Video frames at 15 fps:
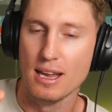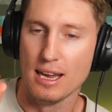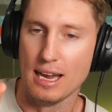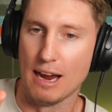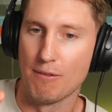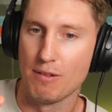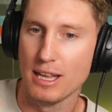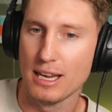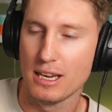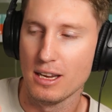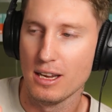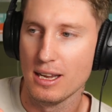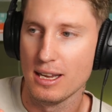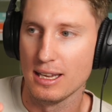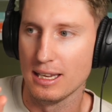every like
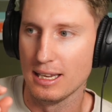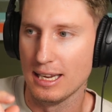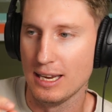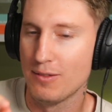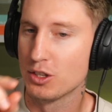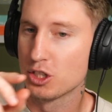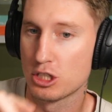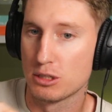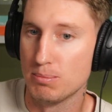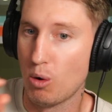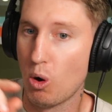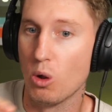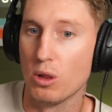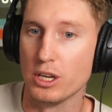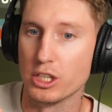even
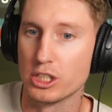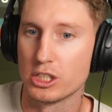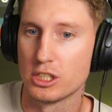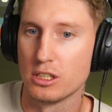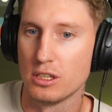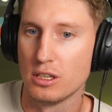smallish